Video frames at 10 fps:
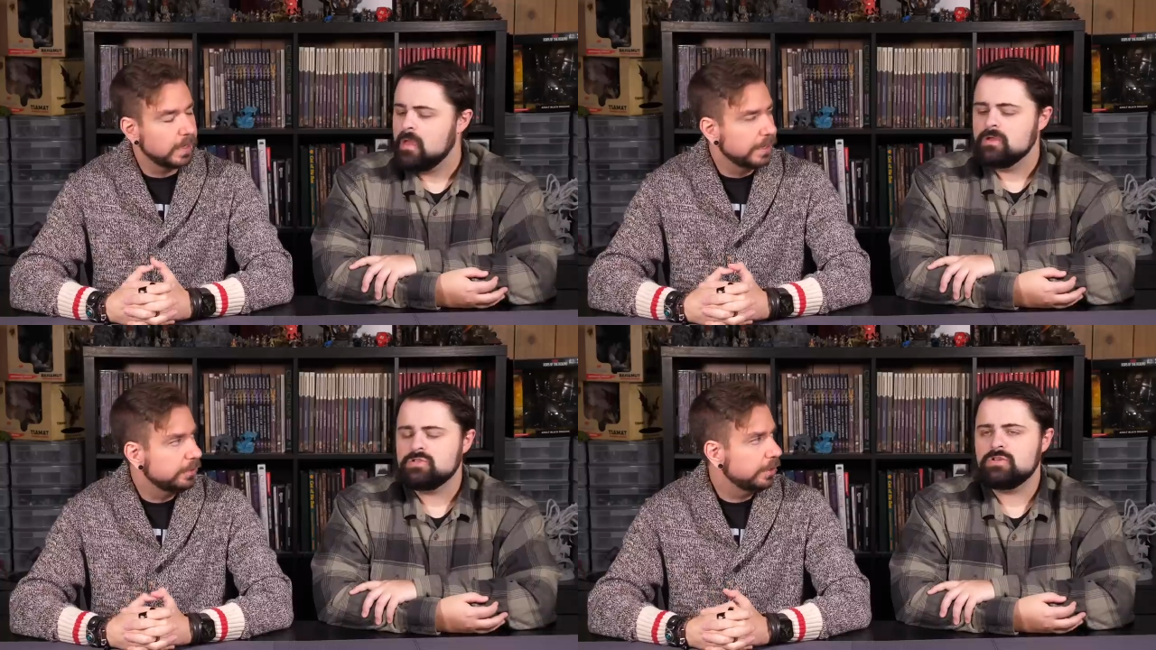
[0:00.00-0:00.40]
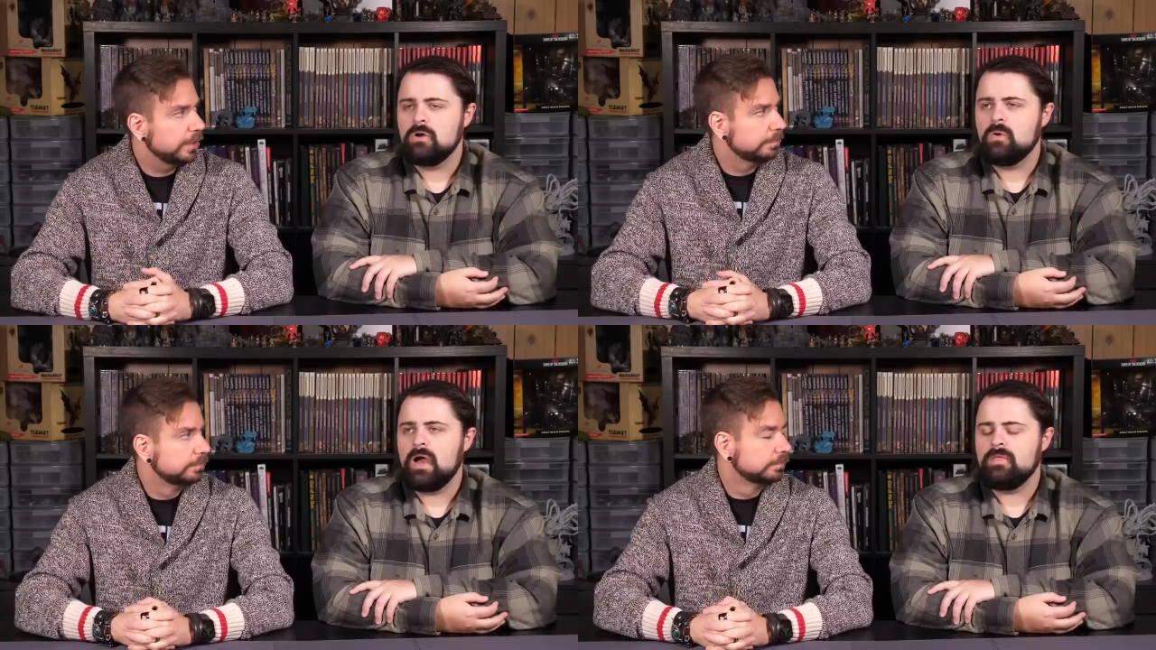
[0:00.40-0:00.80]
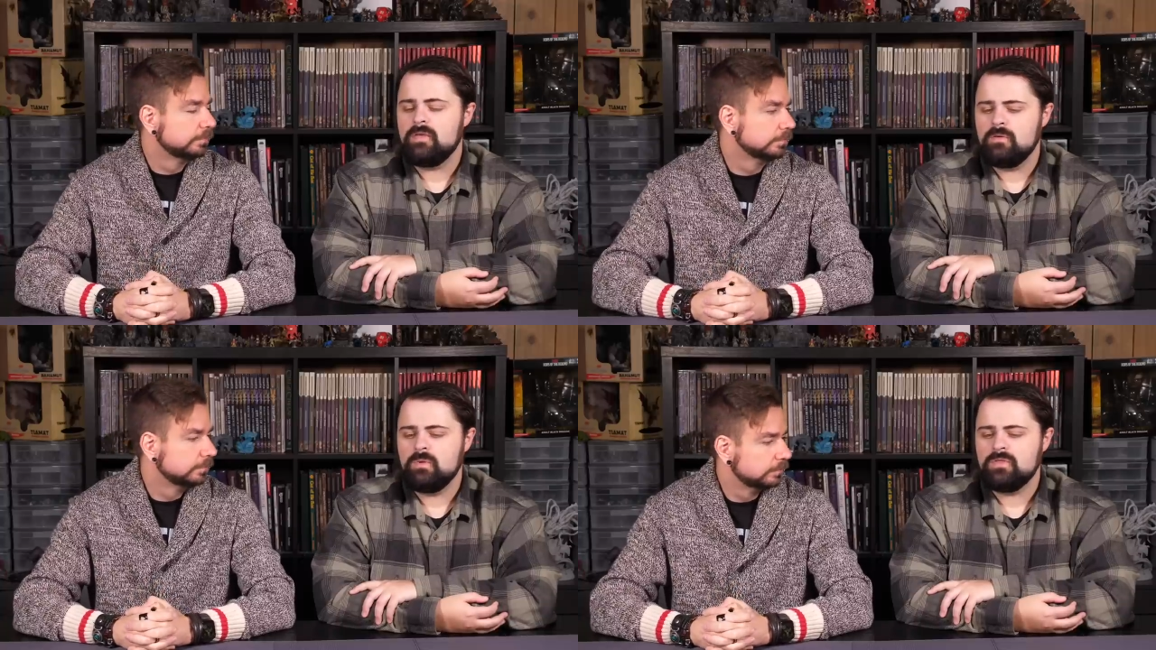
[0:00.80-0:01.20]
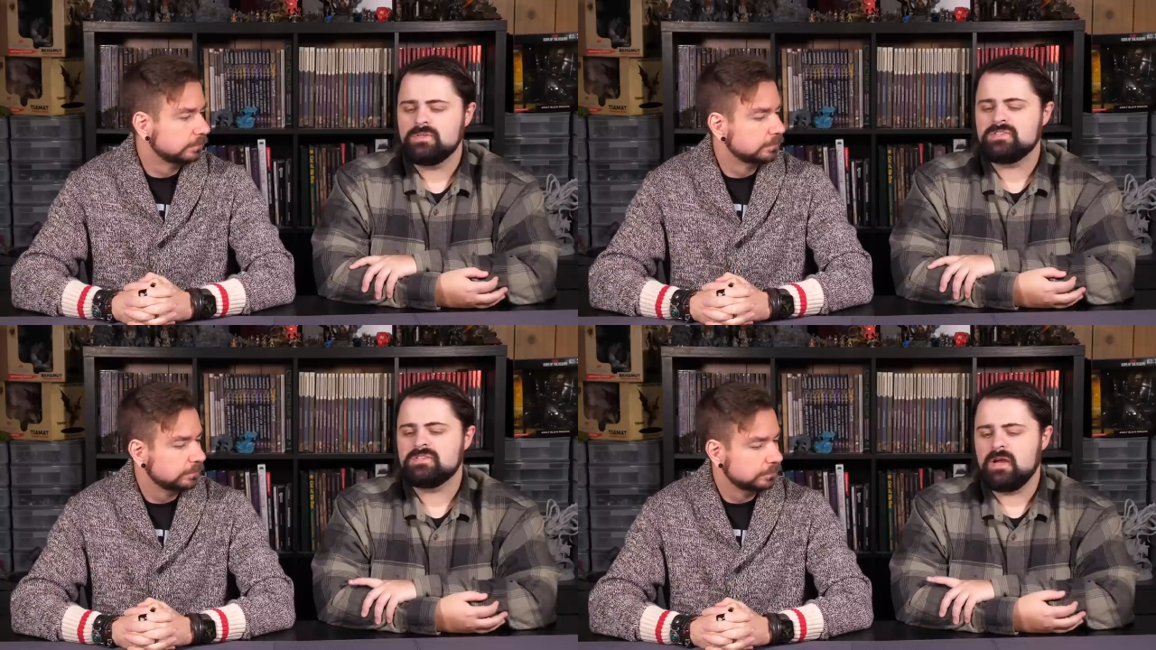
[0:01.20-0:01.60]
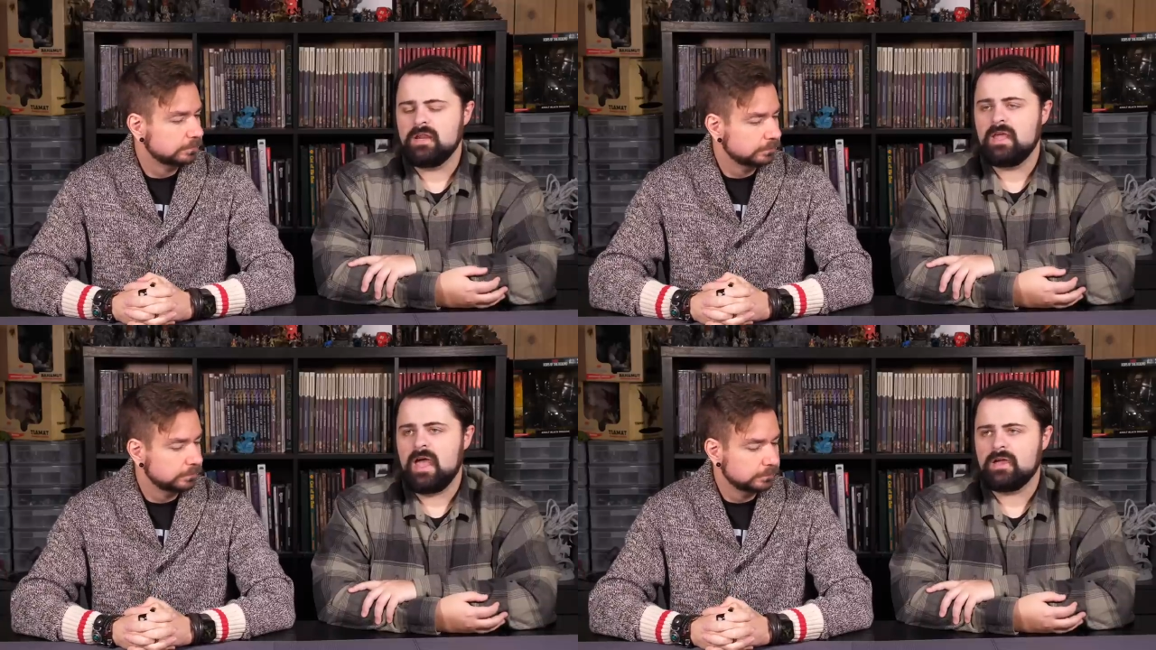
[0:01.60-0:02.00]
Speaker 1: I so I think with the
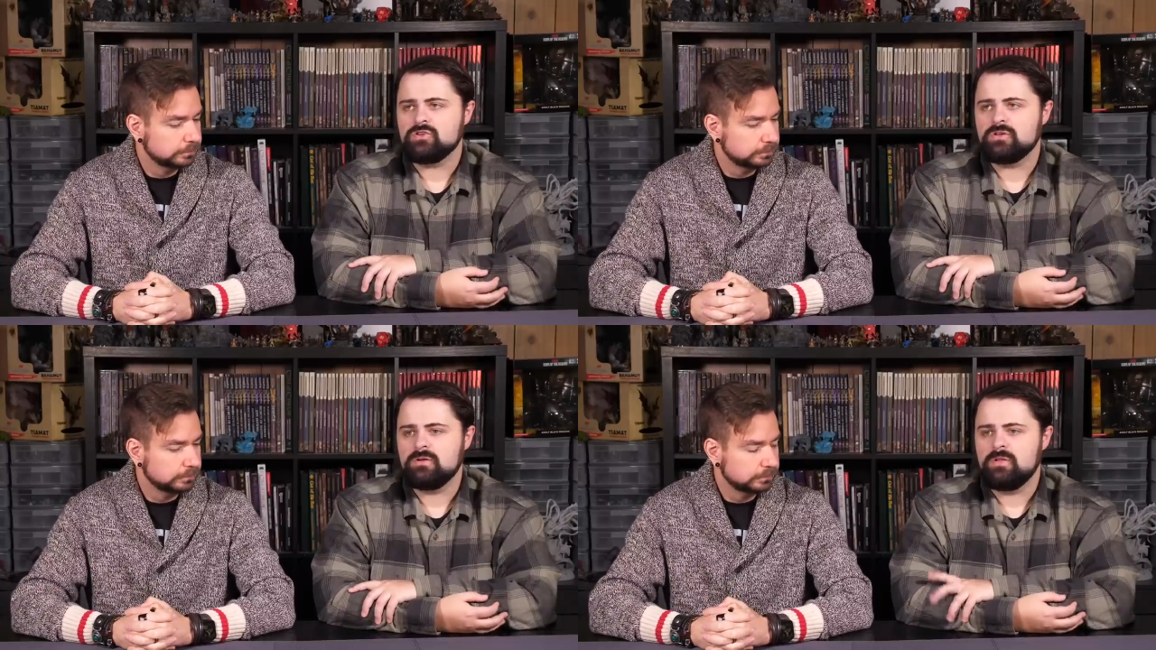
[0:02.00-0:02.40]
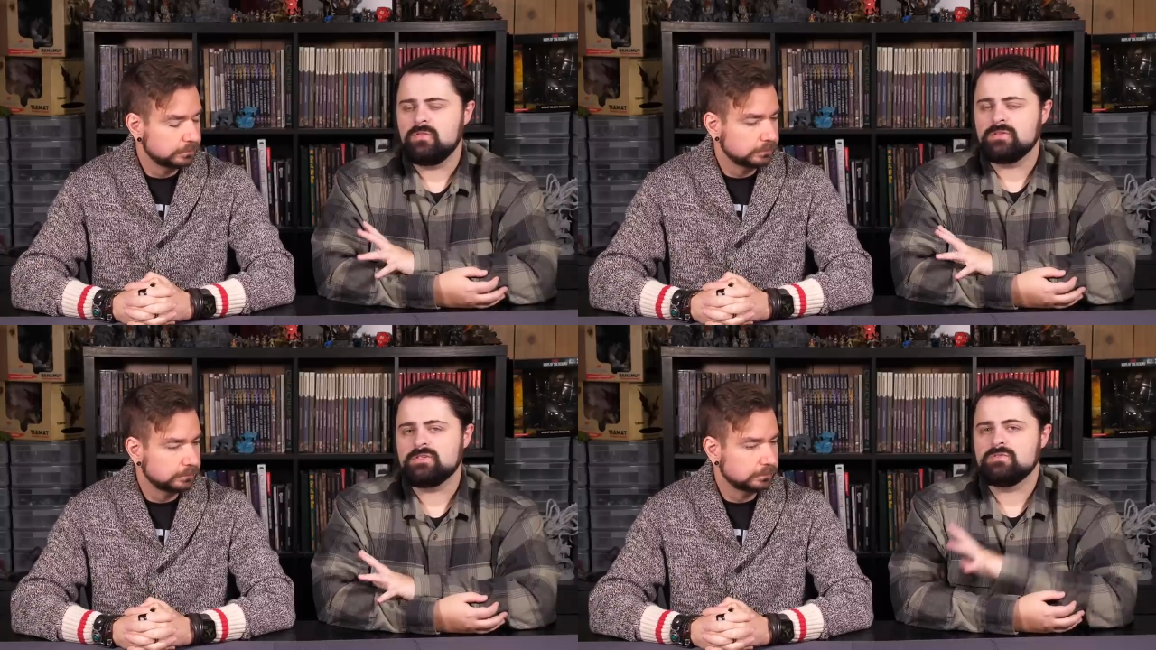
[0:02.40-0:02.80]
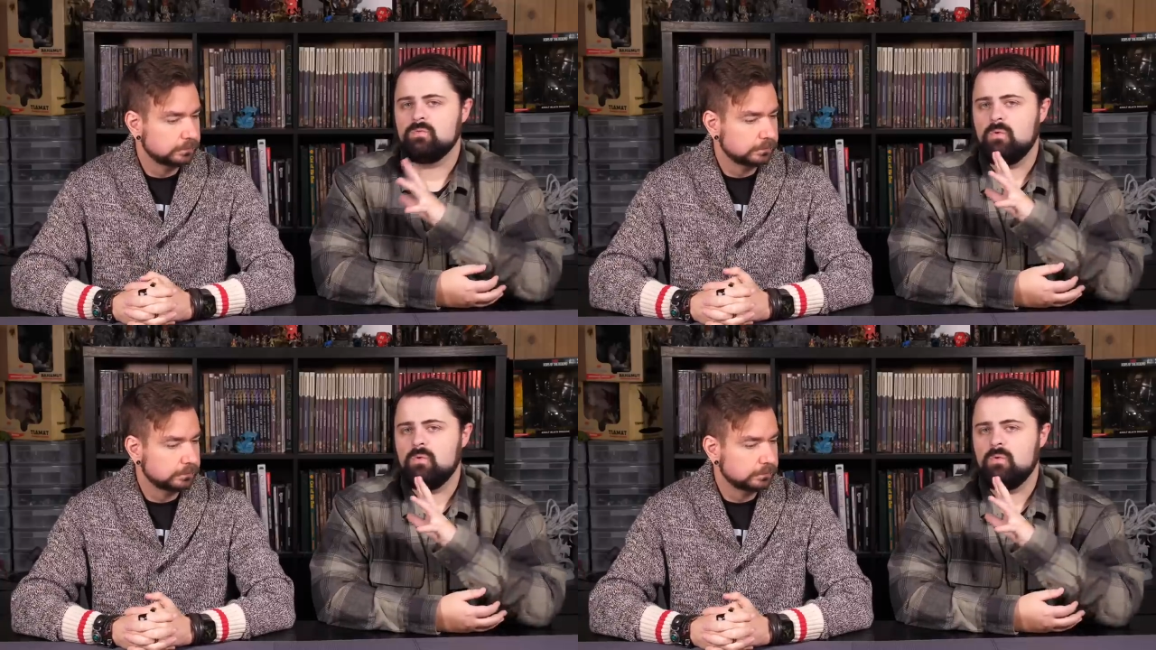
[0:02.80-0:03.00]
study action, this is